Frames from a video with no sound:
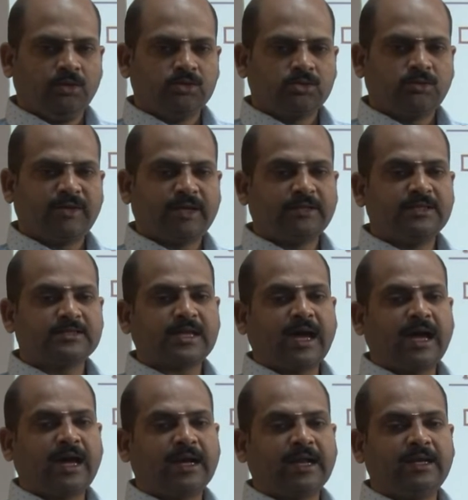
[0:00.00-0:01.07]
So, where this
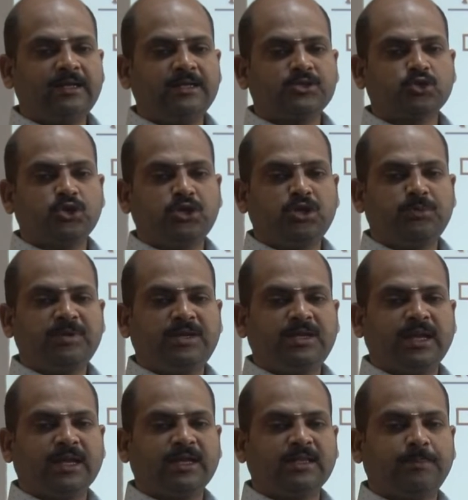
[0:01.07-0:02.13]
Rn is going to be
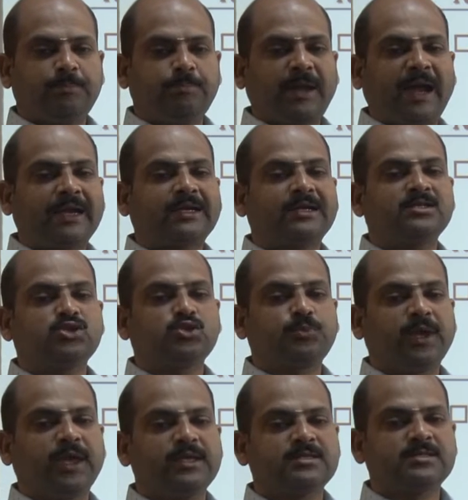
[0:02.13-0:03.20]
taken the pattern
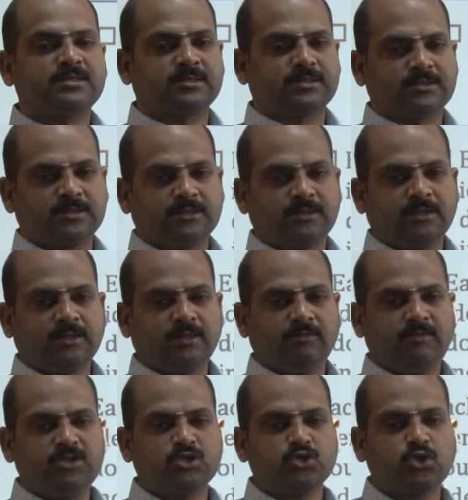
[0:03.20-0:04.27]
space
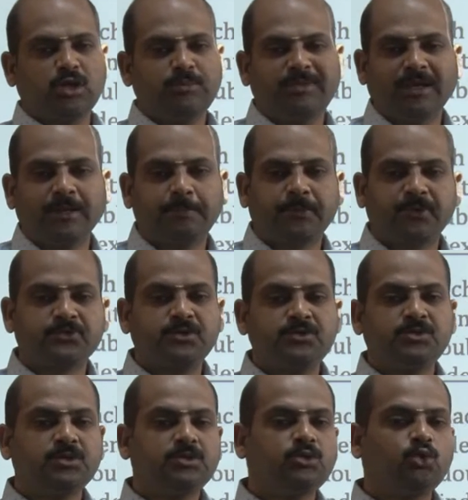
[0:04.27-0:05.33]
which is going to be
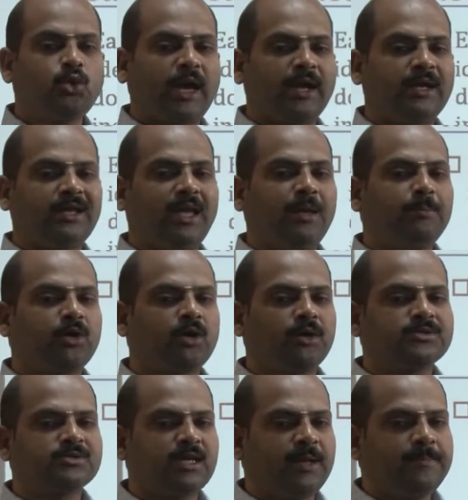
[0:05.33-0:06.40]
represented to an m
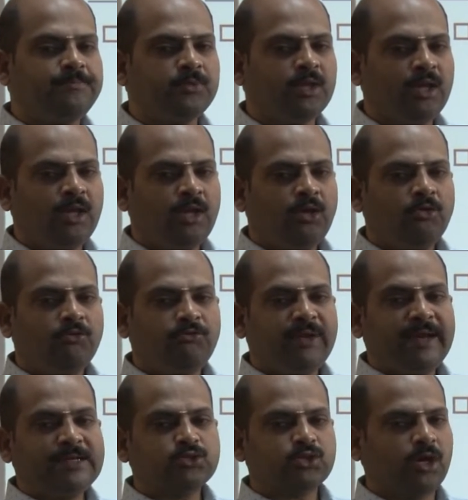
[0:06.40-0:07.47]
cross m
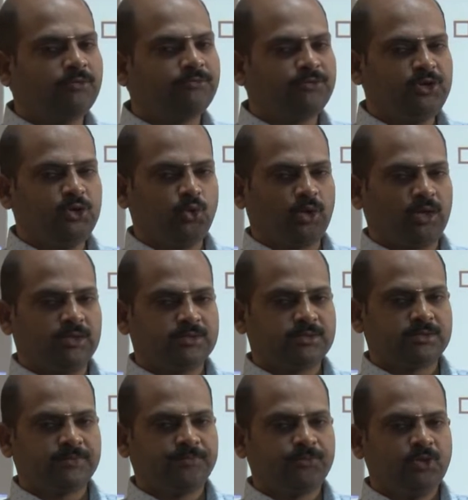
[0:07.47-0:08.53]
fields of
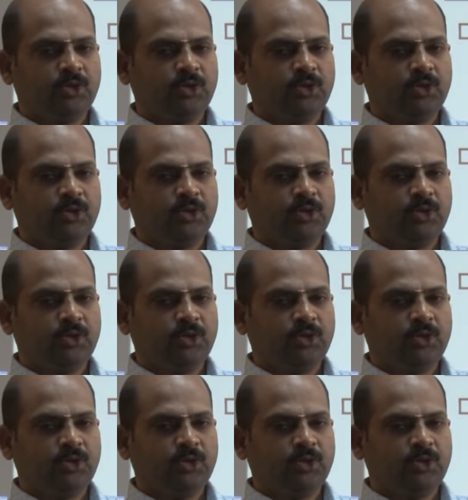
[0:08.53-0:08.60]
neurons.